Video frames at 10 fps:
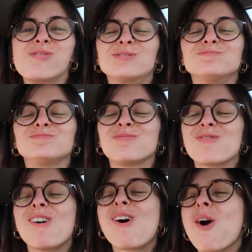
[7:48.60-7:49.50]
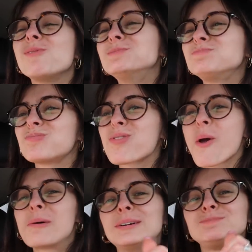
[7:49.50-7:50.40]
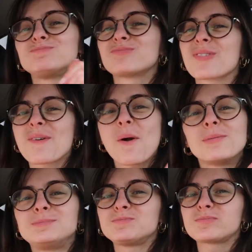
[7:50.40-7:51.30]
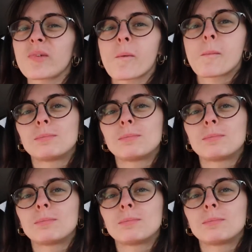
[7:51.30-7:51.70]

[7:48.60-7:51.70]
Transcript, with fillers: Mm-hmm. Mm -mm -mm.